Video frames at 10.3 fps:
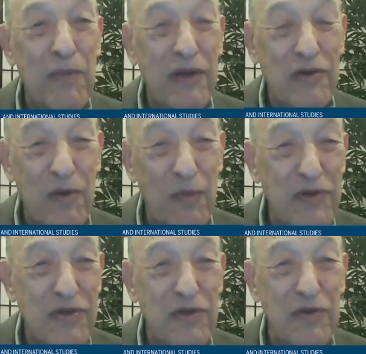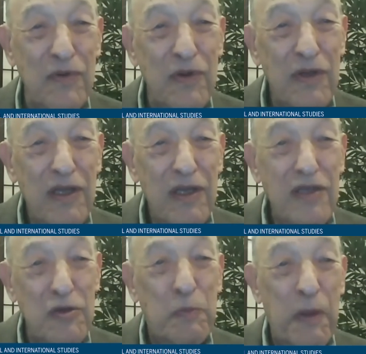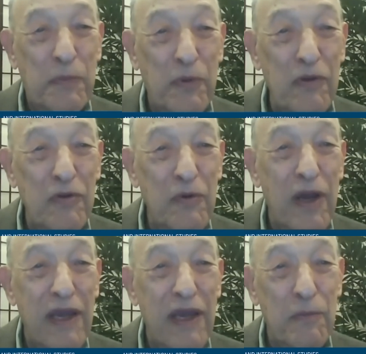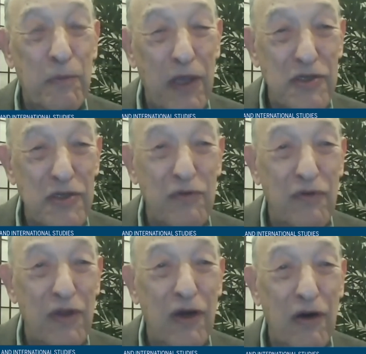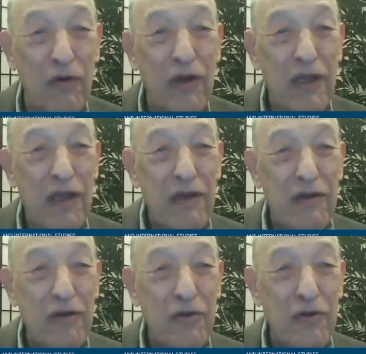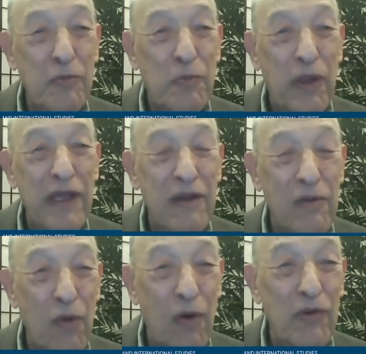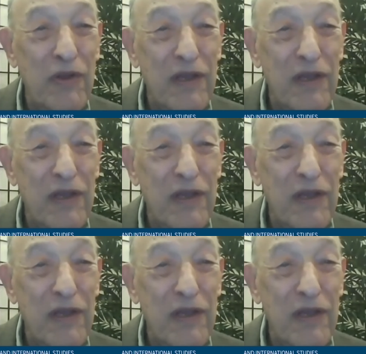tribute to two people who I had the pleasure of know, who played a role in